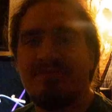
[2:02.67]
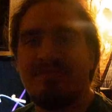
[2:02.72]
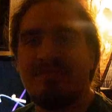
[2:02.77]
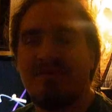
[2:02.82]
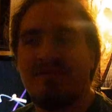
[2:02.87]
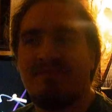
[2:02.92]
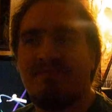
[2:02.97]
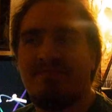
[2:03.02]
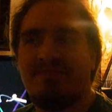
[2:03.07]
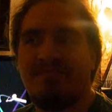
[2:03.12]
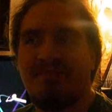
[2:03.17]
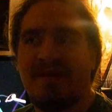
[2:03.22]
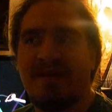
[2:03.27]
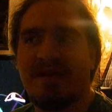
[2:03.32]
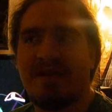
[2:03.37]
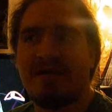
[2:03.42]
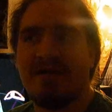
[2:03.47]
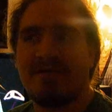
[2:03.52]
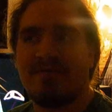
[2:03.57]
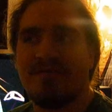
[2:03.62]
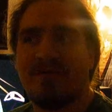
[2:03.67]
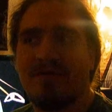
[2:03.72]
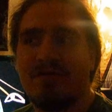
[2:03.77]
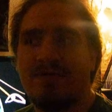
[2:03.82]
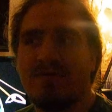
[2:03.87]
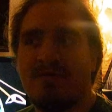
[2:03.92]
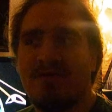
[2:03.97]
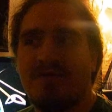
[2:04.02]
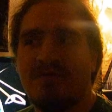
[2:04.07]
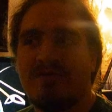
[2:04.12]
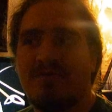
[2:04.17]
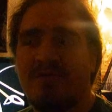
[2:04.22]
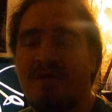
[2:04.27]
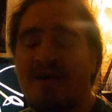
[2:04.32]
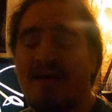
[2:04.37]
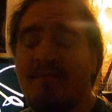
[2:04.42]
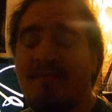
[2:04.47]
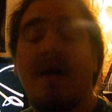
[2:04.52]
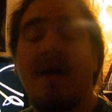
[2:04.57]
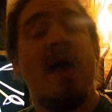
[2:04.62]
depending on where you go on the
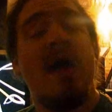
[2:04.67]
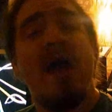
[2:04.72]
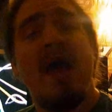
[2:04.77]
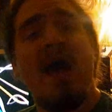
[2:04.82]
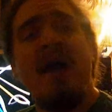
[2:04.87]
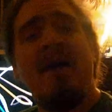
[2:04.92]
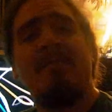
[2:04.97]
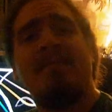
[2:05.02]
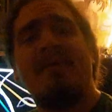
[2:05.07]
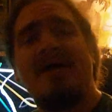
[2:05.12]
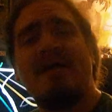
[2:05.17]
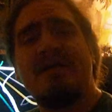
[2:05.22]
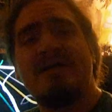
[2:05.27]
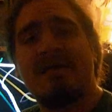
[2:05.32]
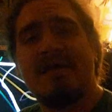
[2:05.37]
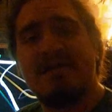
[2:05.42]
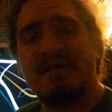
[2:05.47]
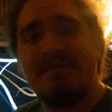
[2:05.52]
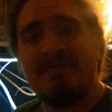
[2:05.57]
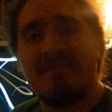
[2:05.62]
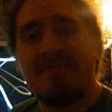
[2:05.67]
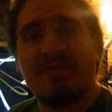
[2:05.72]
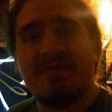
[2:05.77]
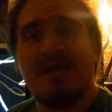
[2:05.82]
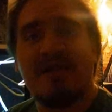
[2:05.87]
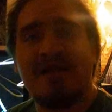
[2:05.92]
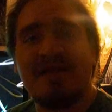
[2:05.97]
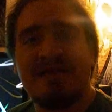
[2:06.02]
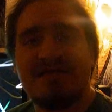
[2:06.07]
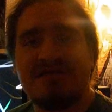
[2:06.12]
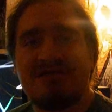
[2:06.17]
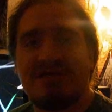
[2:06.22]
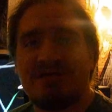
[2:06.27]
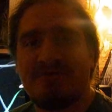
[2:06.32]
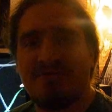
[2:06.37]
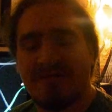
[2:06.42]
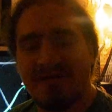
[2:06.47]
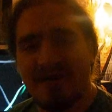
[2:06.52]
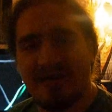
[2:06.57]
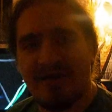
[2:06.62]
web. But let's just
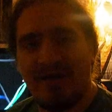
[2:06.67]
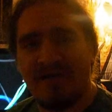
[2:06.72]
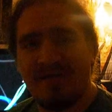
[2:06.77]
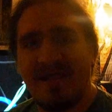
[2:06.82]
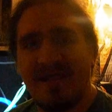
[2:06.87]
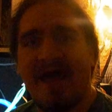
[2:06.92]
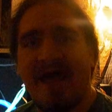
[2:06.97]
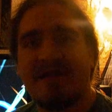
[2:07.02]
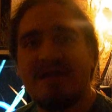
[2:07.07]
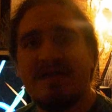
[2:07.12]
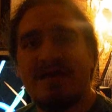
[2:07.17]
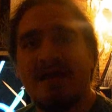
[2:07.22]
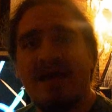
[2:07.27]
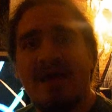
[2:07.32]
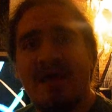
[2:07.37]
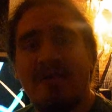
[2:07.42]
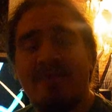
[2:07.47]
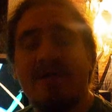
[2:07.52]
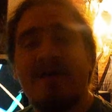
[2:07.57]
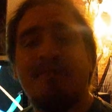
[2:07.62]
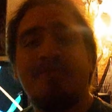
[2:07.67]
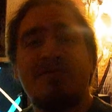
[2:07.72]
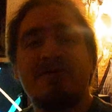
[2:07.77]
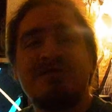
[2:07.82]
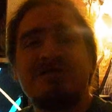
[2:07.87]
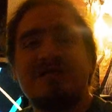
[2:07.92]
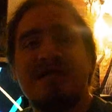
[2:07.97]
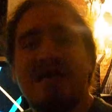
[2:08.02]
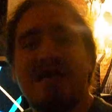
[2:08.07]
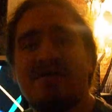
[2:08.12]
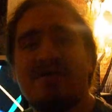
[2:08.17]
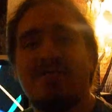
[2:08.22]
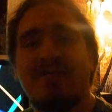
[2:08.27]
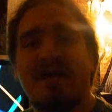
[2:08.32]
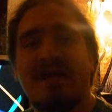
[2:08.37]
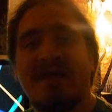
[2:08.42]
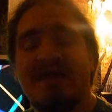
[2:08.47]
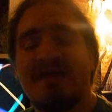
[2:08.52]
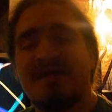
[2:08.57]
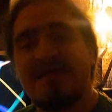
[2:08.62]
forget all that. We appreciate you
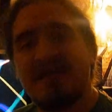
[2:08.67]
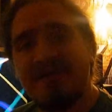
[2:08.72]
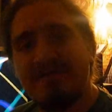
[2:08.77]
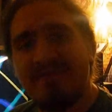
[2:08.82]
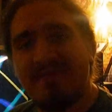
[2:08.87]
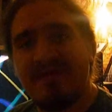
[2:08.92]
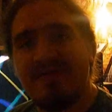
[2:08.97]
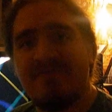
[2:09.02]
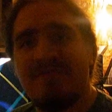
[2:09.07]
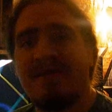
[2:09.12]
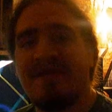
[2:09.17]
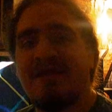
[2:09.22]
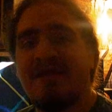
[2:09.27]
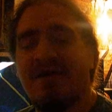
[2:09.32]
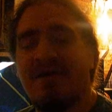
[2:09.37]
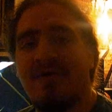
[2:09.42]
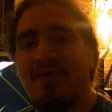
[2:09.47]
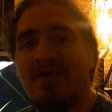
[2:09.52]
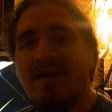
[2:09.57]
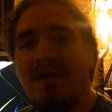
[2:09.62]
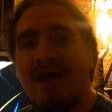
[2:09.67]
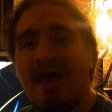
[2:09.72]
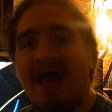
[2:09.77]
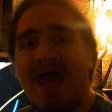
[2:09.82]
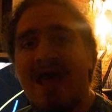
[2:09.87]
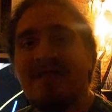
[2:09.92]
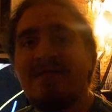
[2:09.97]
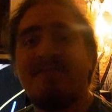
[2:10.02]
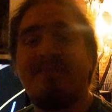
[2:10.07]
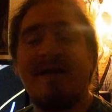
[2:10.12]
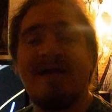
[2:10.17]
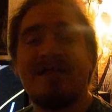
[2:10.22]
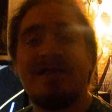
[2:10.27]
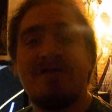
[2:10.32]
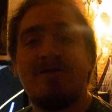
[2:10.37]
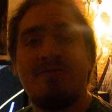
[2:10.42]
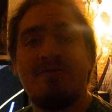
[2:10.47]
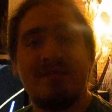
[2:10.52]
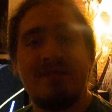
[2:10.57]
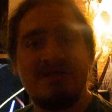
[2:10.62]
making a 10-minute video, and the fact that
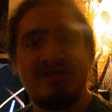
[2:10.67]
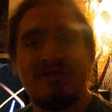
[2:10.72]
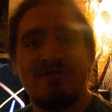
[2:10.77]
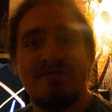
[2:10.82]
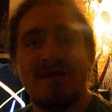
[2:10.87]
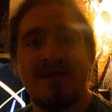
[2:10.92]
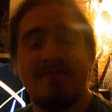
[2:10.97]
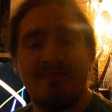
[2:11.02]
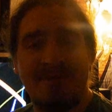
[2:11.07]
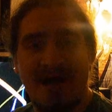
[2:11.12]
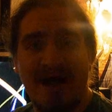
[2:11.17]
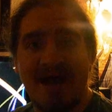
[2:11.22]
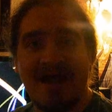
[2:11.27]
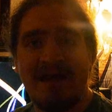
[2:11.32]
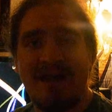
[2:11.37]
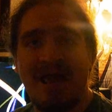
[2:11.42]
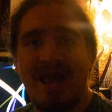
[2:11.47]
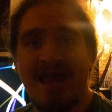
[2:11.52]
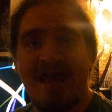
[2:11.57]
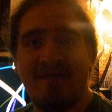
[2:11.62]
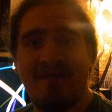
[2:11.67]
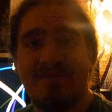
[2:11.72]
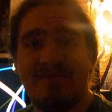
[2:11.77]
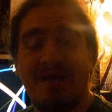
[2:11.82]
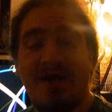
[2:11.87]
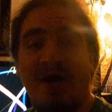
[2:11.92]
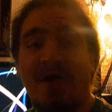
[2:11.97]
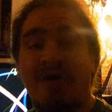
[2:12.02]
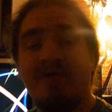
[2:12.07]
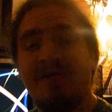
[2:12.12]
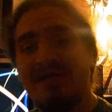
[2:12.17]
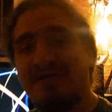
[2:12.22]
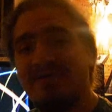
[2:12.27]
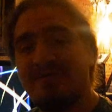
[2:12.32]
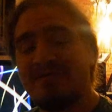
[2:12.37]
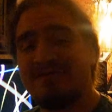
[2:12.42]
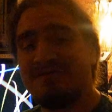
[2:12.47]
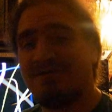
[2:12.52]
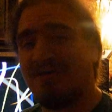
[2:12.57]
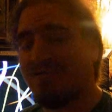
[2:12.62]
you mentioned me by name only to
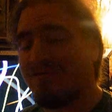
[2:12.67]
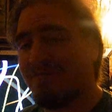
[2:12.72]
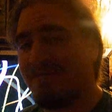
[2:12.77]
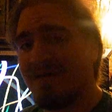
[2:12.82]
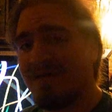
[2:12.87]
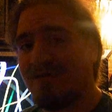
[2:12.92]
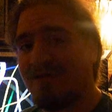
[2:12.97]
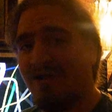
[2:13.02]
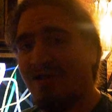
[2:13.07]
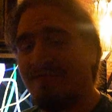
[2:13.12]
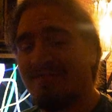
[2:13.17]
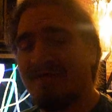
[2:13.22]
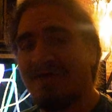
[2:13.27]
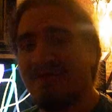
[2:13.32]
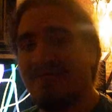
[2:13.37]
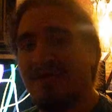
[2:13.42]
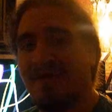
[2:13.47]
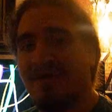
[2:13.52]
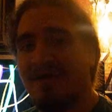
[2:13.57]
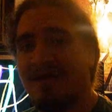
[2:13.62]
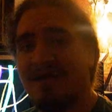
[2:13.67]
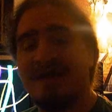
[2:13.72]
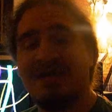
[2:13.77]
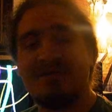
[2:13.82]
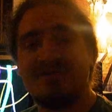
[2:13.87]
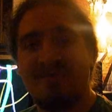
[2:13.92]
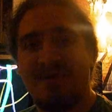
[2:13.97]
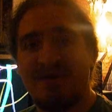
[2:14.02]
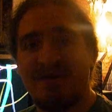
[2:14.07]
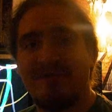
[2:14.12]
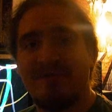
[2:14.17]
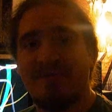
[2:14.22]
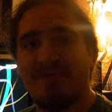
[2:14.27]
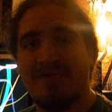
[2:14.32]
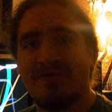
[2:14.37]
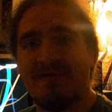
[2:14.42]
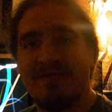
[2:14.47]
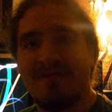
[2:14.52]
insult me and call me a fairy is wonderful.